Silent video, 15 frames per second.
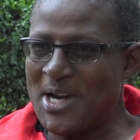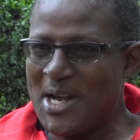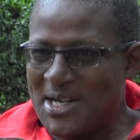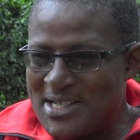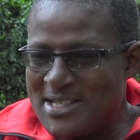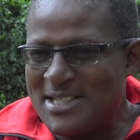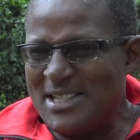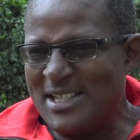
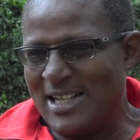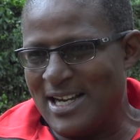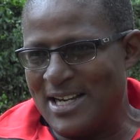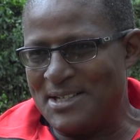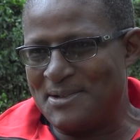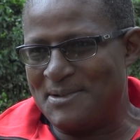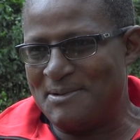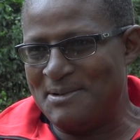I'd seen
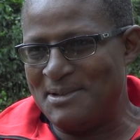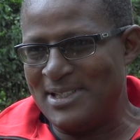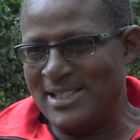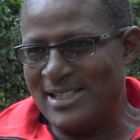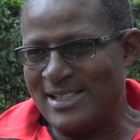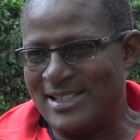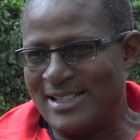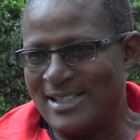guys
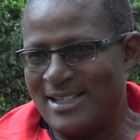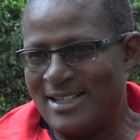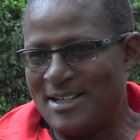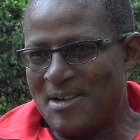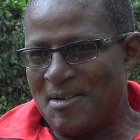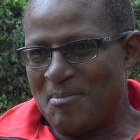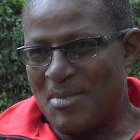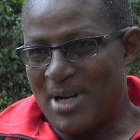doing it,
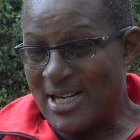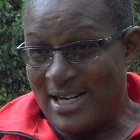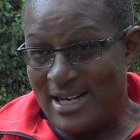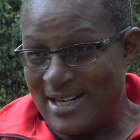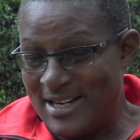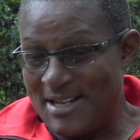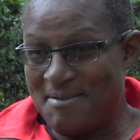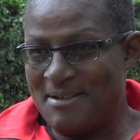but
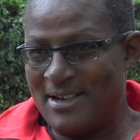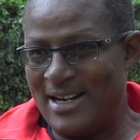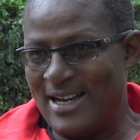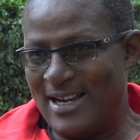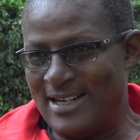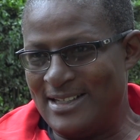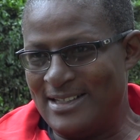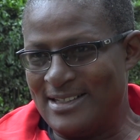I'd never
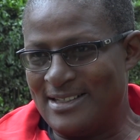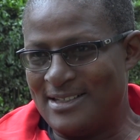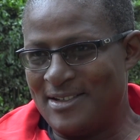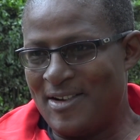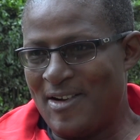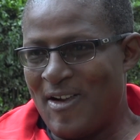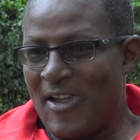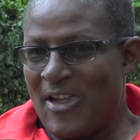done
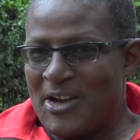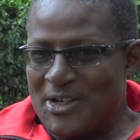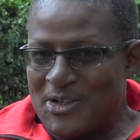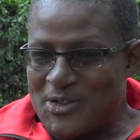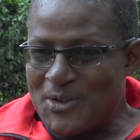it.